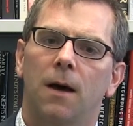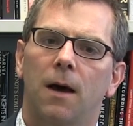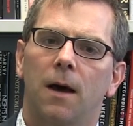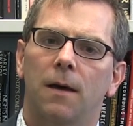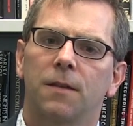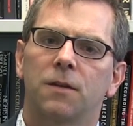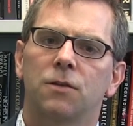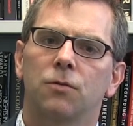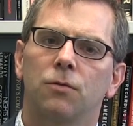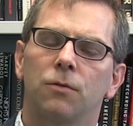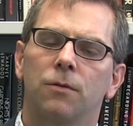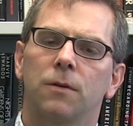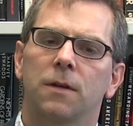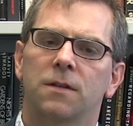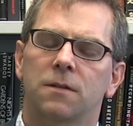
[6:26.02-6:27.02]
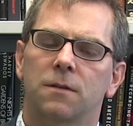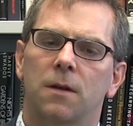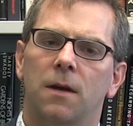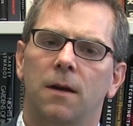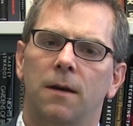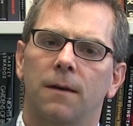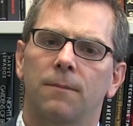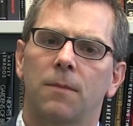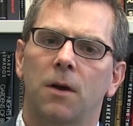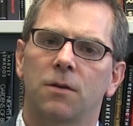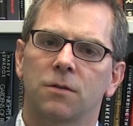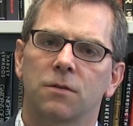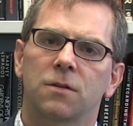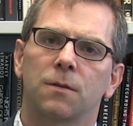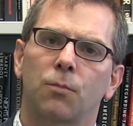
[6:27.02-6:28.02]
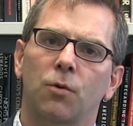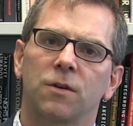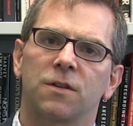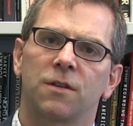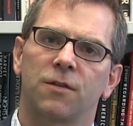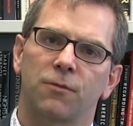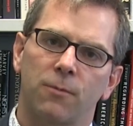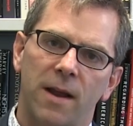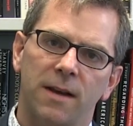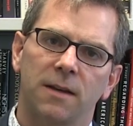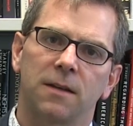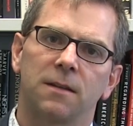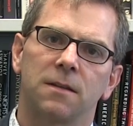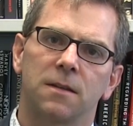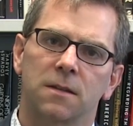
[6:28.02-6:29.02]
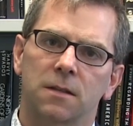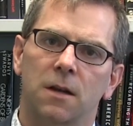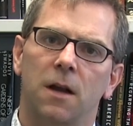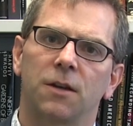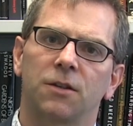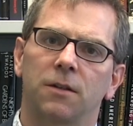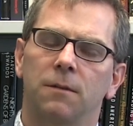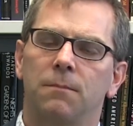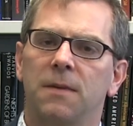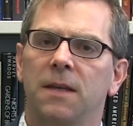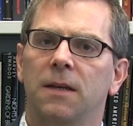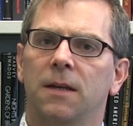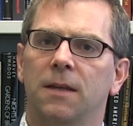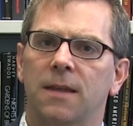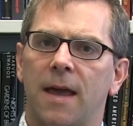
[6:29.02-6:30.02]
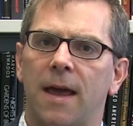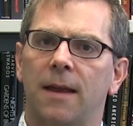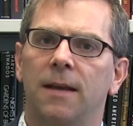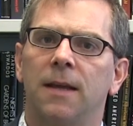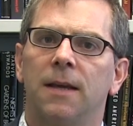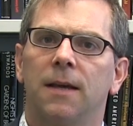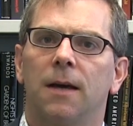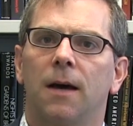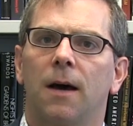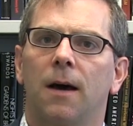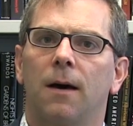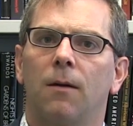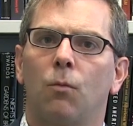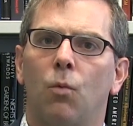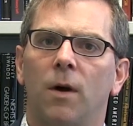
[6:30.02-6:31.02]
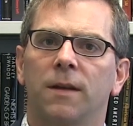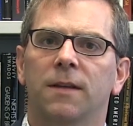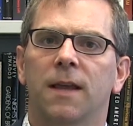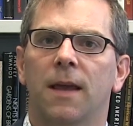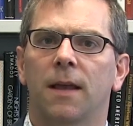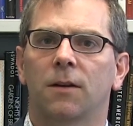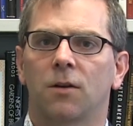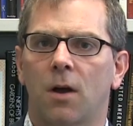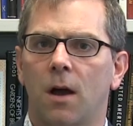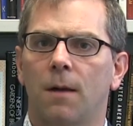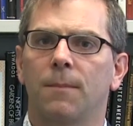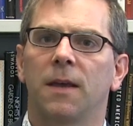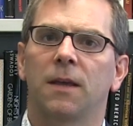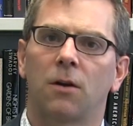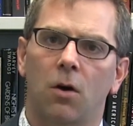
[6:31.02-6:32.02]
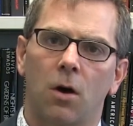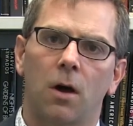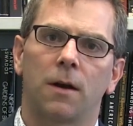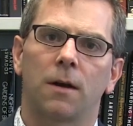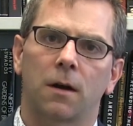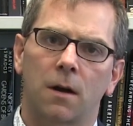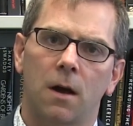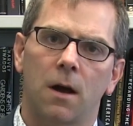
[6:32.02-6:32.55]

Uh, the tool um, also supports threaded discussion, meaning that uh, one can comment on a